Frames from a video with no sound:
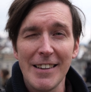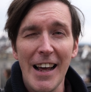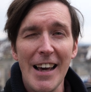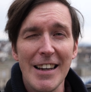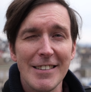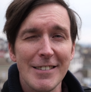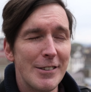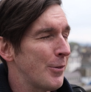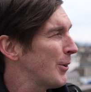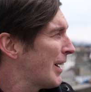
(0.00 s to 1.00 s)
Today it's
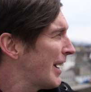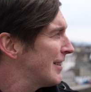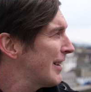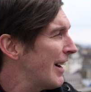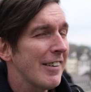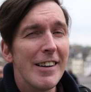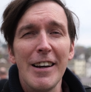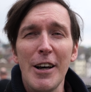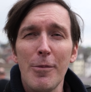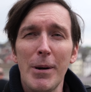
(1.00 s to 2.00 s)
super nice out,
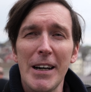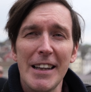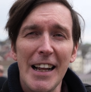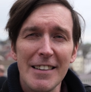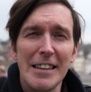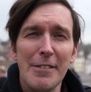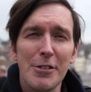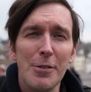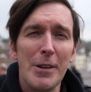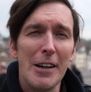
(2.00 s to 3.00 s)
but that
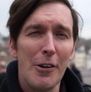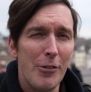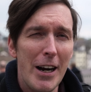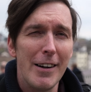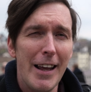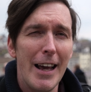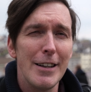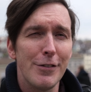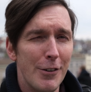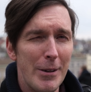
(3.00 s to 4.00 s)
seems to be a rare
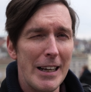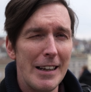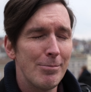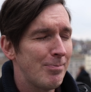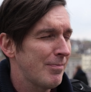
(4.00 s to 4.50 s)
case for me.